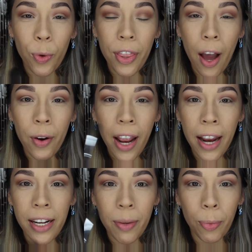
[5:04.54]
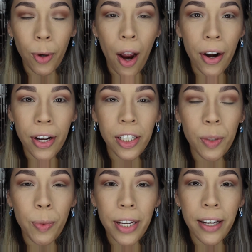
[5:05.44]
without any
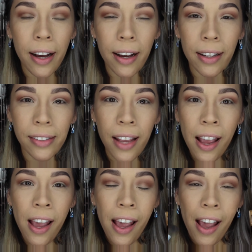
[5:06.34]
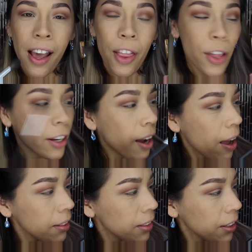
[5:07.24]
product because the
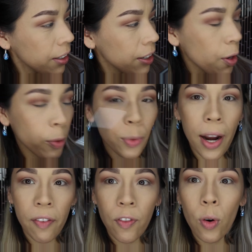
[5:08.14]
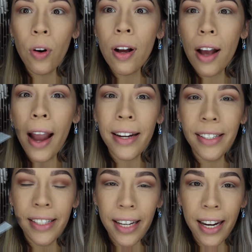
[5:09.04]
color Revel,
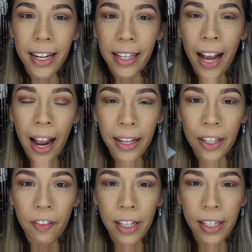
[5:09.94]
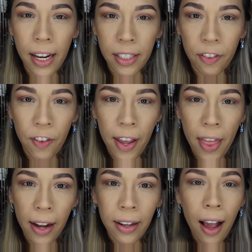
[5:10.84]
I did kind of intensify
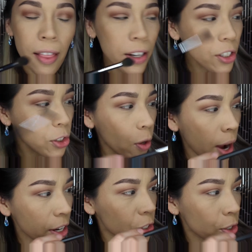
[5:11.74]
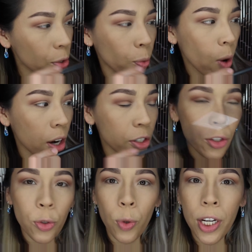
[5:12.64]
that color, so I do want
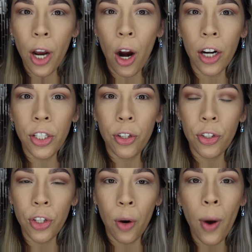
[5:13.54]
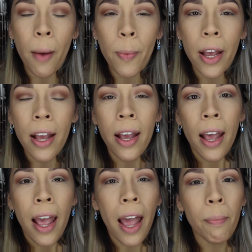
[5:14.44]
Sweetheart to show up.
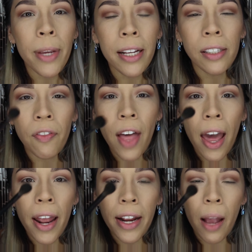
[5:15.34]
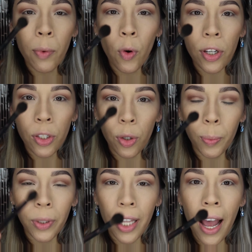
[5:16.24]
And because of that, I am going to
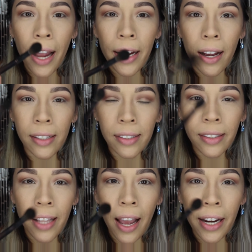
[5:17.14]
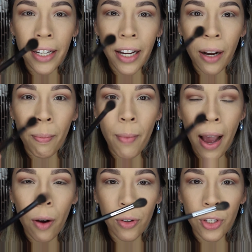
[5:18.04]
apply a slight
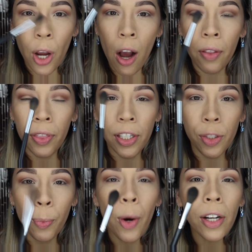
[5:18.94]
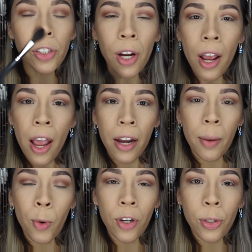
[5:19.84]
amount on this brush, and
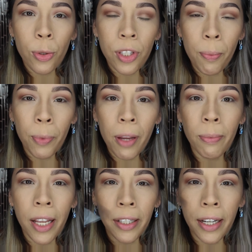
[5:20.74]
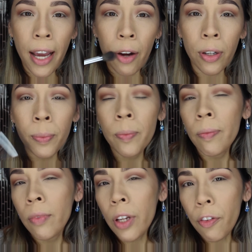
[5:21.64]
I'm going to simply blend it out.
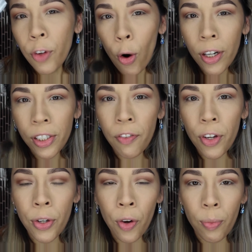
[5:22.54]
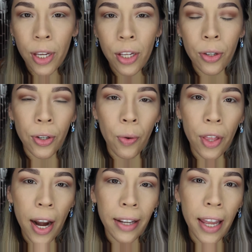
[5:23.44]
Of course, if you know me, you know
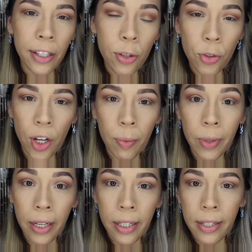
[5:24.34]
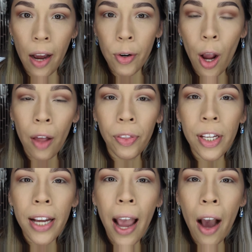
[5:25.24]
that I like to start blending out on
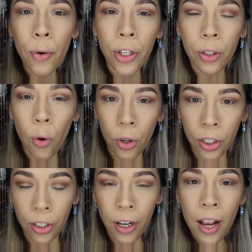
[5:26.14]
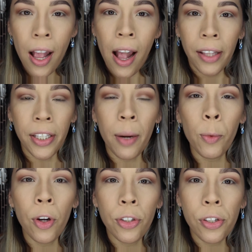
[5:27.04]
the outer corner, and then
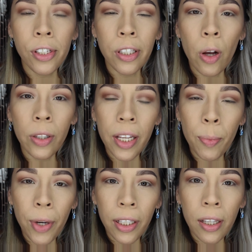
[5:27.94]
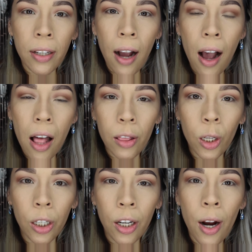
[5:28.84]
I'm going to slowly bring the
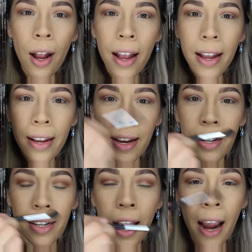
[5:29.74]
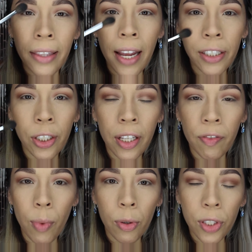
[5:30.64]
color in. I like to
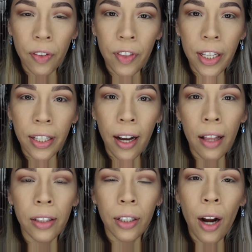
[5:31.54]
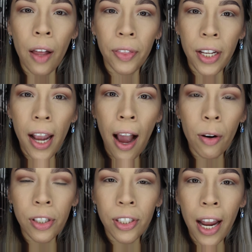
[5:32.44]
leave most of the color on the
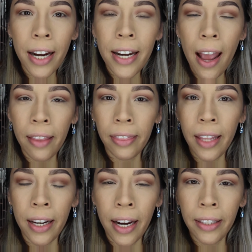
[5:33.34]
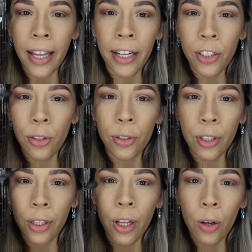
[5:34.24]
outside, and then I like to
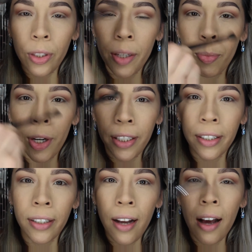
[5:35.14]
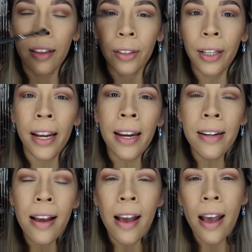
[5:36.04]
slowly bring the color
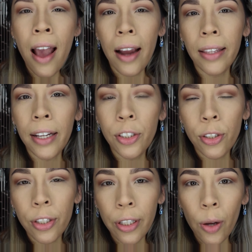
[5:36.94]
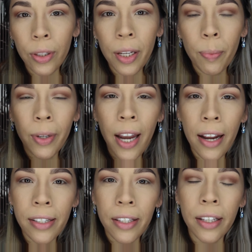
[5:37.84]
in. I like to slowly
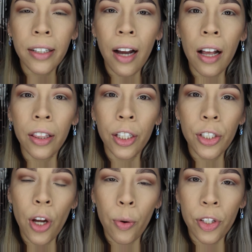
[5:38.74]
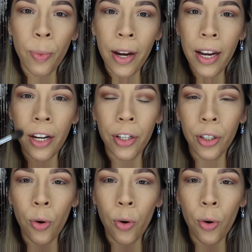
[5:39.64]
blend the color towards my inner